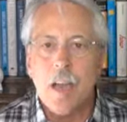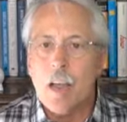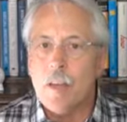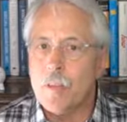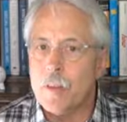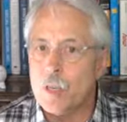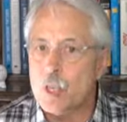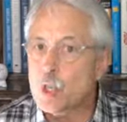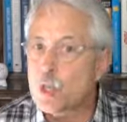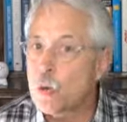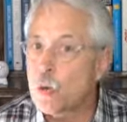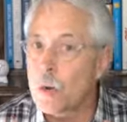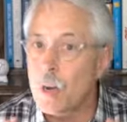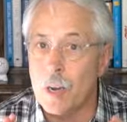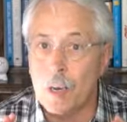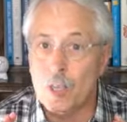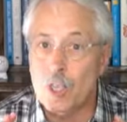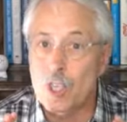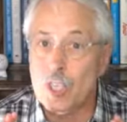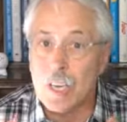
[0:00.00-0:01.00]
There's too
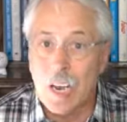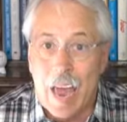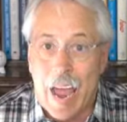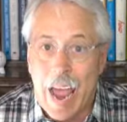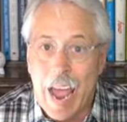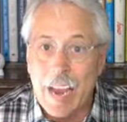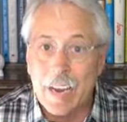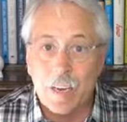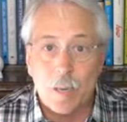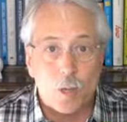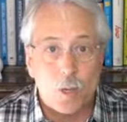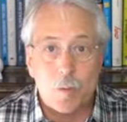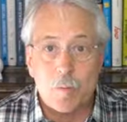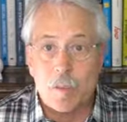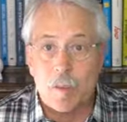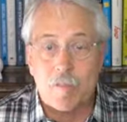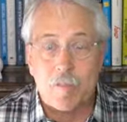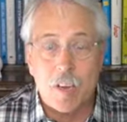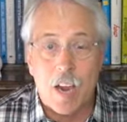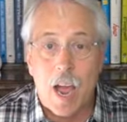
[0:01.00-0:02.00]
little slack in terms
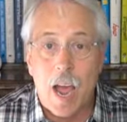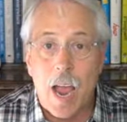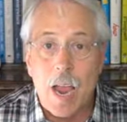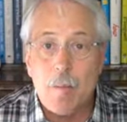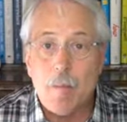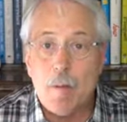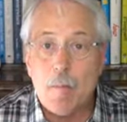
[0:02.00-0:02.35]
of time